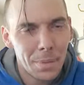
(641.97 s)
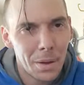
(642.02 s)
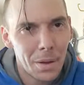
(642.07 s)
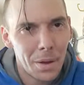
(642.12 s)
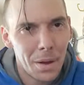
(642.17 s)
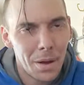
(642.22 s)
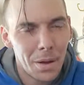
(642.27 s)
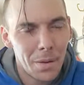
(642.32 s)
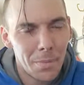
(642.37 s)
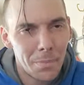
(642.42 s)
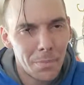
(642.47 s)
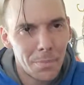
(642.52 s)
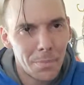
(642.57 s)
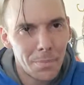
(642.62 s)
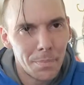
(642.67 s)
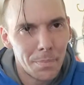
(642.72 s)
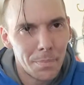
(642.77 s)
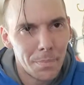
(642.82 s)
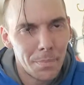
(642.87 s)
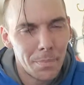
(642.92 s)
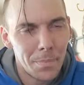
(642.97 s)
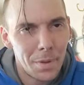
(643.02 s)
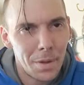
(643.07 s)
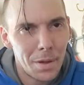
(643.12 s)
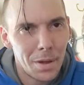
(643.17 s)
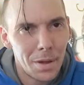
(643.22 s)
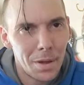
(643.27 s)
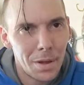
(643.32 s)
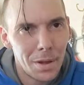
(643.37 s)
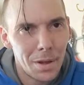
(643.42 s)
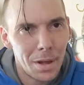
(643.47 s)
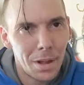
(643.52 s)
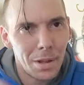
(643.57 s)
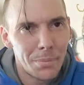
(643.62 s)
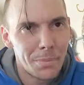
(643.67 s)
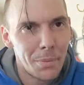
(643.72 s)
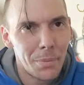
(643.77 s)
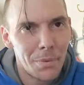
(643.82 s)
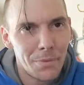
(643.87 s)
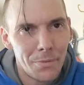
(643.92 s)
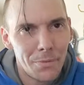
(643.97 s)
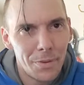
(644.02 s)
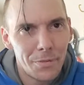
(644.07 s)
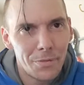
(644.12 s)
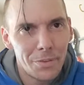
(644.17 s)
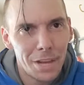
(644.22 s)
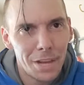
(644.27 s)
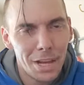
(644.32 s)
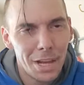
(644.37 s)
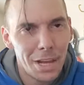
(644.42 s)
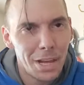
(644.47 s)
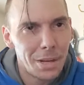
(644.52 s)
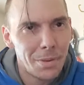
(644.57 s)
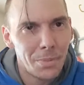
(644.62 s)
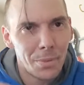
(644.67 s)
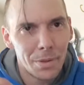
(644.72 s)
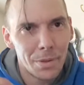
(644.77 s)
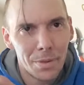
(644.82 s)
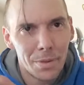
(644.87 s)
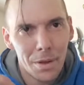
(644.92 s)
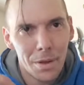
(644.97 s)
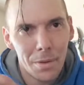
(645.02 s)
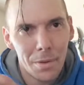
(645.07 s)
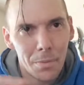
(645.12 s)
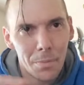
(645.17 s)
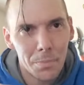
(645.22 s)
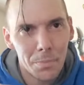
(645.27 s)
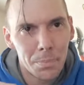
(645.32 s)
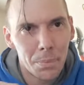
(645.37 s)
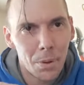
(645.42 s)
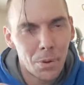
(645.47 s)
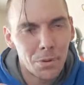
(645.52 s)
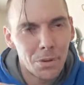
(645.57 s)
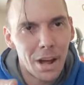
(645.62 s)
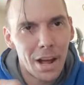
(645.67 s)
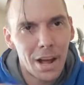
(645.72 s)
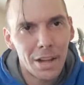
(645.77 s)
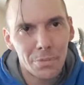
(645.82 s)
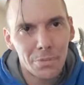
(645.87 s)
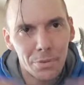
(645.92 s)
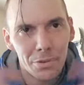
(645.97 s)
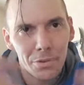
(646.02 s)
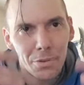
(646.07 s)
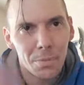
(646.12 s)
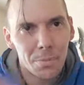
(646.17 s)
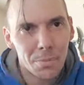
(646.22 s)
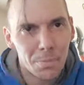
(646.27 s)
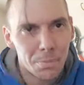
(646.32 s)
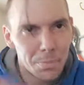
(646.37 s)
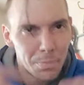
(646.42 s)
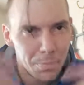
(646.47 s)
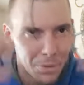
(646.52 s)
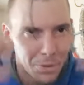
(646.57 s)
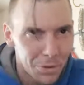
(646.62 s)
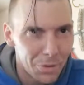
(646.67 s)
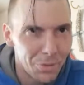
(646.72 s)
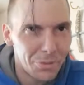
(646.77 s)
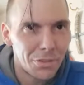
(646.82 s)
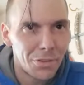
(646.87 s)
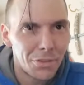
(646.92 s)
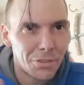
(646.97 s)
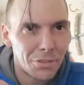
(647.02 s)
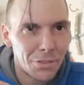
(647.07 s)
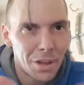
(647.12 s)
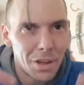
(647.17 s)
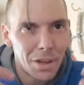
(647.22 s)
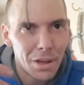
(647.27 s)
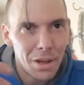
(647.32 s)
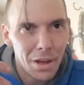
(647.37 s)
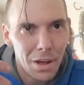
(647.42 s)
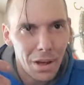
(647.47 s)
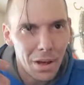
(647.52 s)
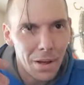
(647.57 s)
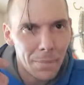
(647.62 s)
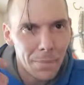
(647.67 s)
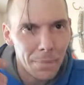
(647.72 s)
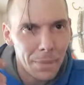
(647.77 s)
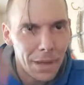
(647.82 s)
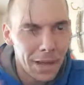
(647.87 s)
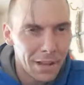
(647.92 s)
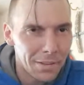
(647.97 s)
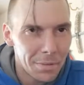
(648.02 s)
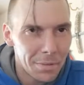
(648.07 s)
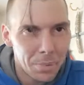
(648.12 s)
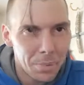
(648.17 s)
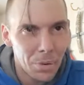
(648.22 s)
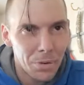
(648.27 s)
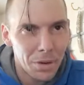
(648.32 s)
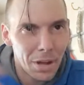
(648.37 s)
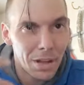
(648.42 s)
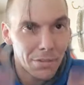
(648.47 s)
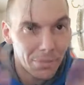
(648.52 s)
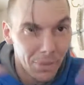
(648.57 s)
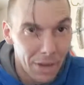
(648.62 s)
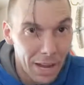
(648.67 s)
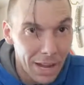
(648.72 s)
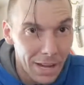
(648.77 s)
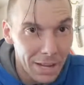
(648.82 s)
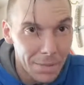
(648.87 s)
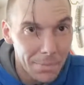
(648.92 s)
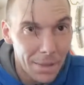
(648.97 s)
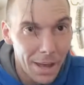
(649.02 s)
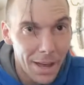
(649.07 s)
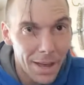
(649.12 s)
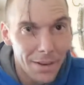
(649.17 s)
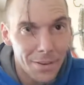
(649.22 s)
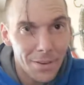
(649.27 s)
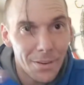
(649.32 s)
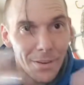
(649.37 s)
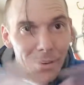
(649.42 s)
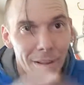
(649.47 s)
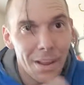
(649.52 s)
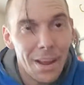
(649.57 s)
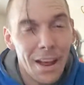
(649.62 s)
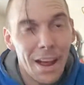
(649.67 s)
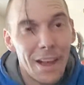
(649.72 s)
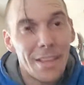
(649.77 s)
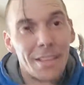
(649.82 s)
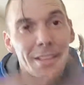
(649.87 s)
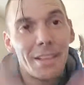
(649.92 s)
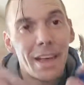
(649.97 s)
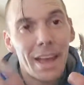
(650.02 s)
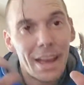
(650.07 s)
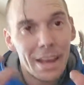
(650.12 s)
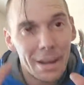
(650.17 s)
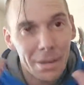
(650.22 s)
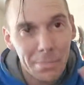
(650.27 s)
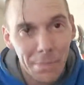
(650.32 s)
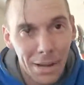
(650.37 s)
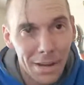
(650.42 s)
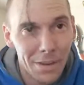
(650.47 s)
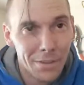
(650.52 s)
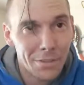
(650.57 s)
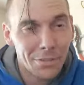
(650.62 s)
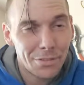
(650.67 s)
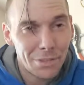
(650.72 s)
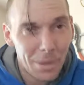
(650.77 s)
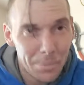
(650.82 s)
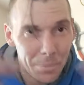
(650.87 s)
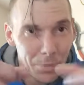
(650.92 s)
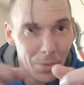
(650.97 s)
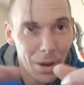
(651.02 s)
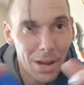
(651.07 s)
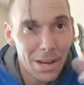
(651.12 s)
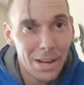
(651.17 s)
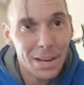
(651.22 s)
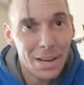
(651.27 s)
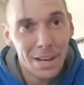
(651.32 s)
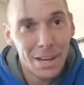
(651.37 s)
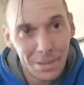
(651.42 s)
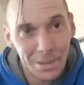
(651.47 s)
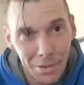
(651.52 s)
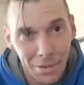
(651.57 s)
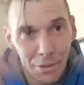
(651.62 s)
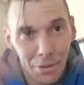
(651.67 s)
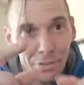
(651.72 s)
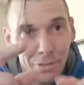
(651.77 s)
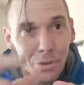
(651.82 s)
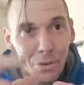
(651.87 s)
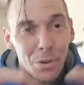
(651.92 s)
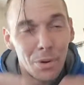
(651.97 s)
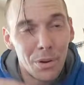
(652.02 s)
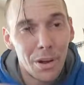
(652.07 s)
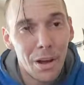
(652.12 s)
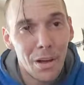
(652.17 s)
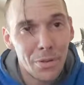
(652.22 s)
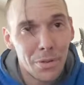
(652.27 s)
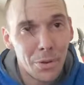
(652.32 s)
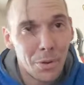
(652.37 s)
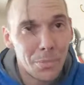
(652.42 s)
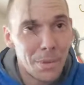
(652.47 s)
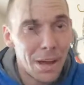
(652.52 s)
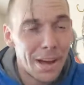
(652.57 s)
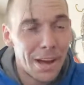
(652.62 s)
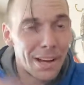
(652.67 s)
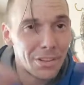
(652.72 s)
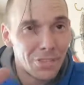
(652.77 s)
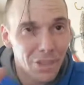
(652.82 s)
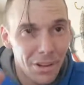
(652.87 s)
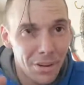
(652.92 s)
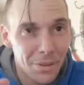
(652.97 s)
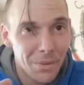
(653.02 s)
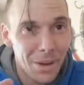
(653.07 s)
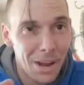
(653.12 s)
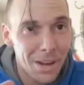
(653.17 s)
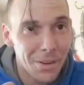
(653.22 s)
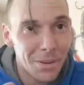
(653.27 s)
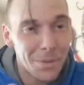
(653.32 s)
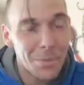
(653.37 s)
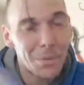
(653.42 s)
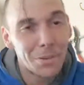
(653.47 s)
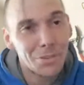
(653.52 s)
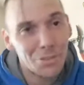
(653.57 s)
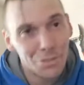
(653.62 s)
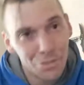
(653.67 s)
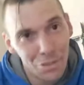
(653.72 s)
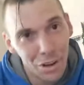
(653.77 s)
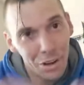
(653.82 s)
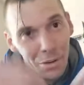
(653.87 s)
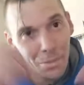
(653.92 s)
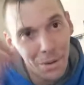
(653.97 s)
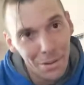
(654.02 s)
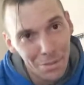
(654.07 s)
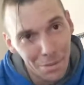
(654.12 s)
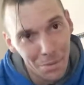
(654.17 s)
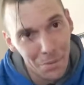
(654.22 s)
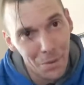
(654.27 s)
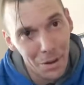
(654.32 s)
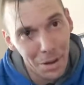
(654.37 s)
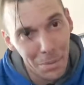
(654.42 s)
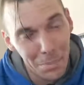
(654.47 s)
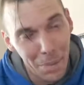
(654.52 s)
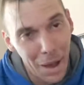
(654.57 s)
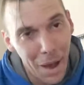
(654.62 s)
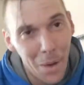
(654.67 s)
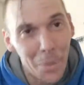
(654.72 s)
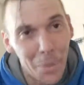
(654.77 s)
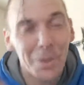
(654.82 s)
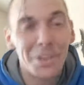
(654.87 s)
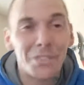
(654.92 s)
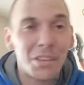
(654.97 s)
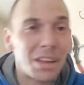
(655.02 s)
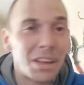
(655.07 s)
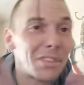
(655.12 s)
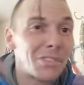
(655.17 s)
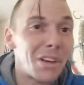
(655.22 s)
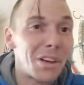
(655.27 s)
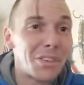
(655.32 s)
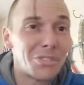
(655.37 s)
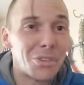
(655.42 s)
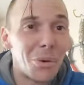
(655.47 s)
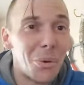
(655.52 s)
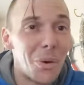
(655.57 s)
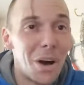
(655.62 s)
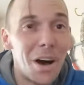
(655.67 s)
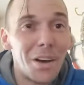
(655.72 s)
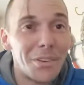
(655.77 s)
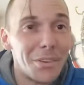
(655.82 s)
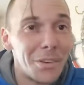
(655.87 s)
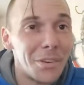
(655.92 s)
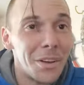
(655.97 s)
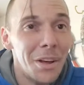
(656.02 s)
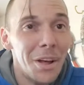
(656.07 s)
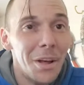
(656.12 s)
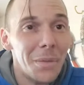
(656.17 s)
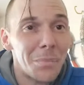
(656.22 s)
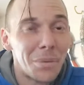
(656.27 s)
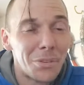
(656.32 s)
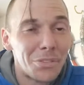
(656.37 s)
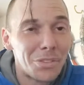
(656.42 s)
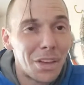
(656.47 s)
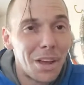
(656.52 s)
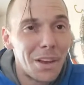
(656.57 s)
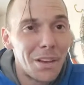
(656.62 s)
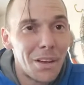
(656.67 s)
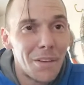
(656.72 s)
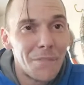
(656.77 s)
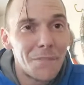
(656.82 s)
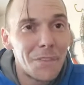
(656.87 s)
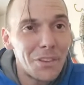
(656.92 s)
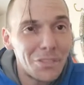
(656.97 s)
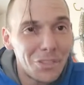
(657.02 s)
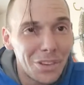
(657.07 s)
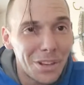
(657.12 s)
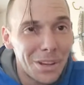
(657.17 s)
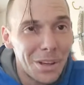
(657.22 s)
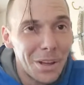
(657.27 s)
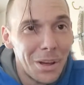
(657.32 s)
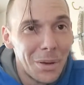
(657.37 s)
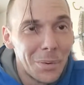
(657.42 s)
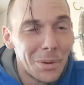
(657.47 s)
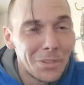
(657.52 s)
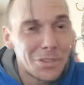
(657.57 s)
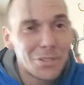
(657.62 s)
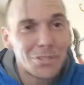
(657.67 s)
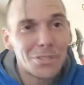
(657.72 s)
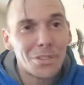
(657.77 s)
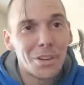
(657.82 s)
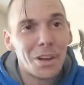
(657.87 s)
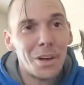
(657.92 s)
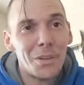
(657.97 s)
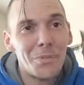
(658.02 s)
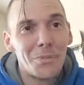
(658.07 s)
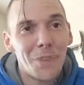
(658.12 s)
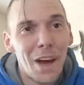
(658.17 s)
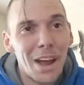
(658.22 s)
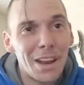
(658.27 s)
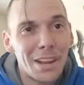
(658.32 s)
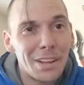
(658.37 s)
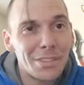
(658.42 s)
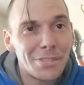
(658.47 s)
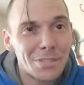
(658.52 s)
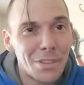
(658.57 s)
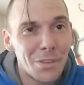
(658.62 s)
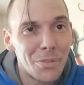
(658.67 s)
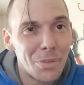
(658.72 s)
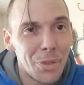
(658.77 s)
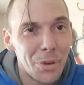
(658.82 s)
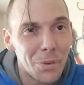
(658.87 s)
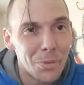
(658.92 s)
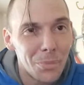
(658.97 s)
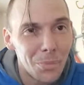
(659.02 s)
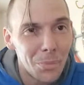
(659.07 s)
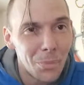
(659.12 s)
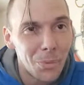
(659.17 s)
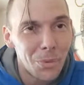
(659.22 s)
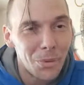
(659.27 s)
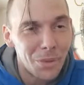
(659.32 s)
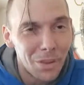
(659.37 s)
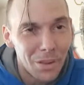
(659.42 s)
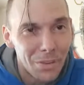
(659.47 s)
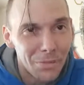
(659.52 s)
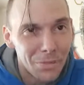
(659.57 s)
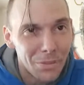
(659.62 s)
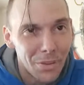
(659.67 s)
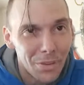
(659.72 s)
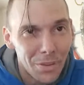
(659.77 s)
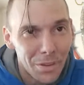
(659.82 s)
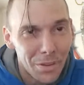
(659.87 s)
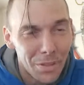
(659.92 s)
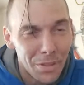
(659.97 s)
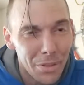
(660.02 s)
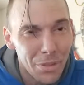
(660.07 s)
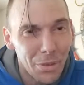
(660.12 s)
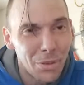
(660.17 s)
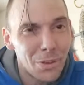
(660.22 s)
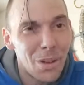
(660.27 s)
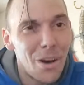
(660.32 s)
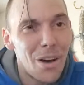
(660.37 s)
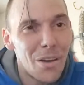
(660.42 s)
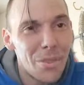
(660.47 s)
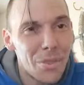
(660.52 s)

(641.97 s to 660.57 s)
um element 115 with the protons, which produces antiprotons or antimatter, and then the antimatter is separated and goes into a thermionic generator, which generates the fucking power. He's like, it's also 100% efficient, which is violates the third rule of the third law of